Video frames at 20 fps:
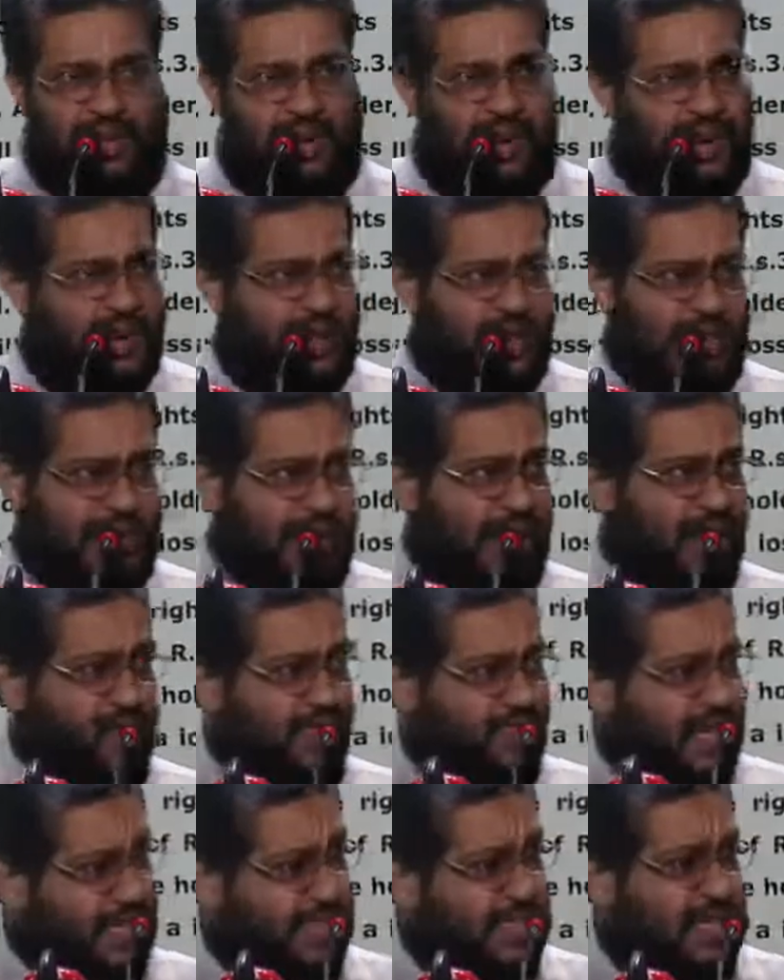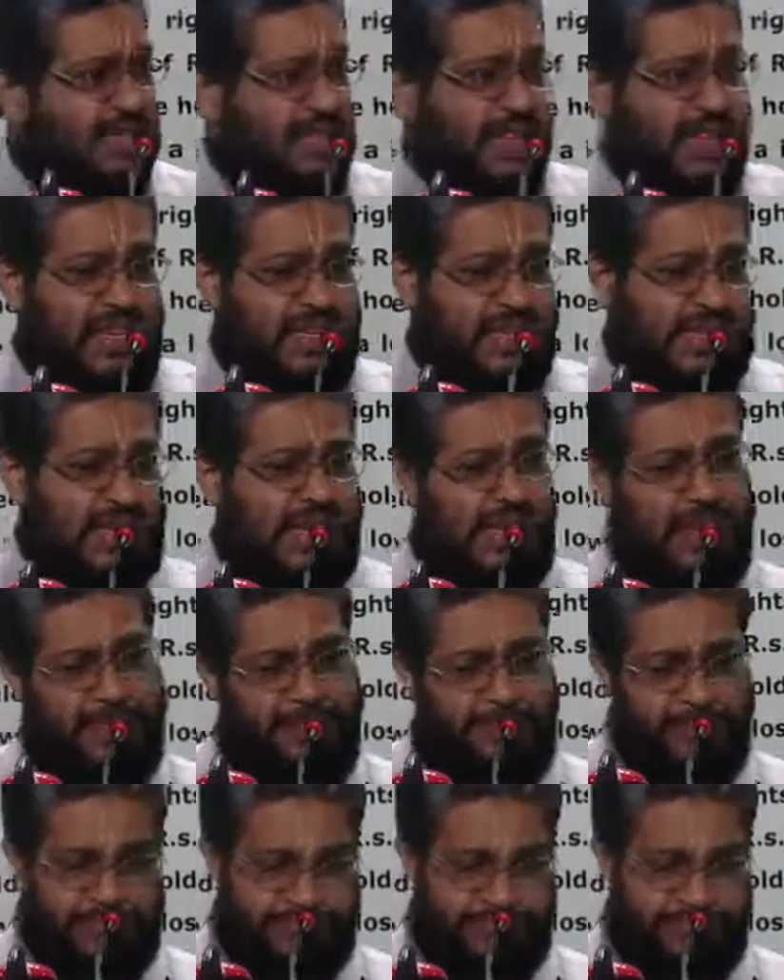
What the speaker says: Gordon said whichever is the